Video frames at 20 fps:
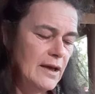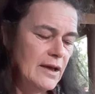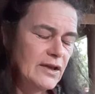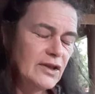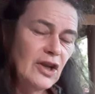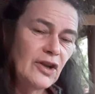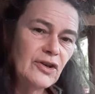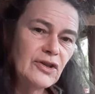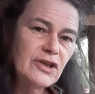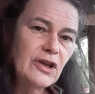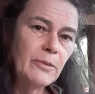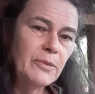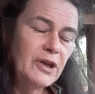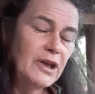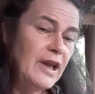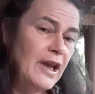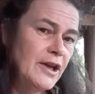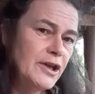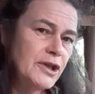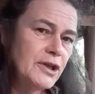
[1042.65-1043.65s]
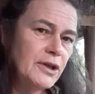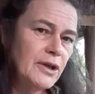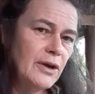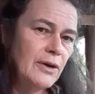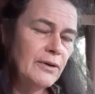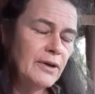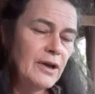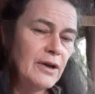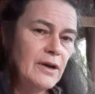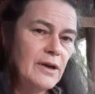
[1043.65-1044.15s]
So there's communication
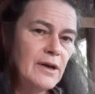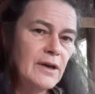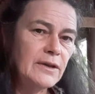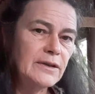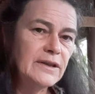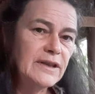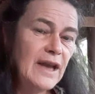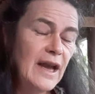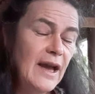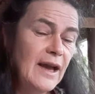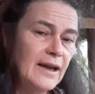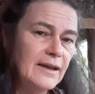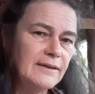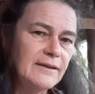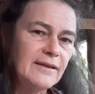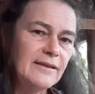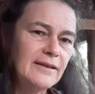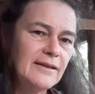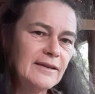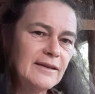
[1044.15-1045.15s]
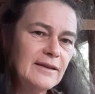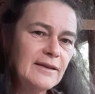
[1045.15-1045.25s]
going on, yet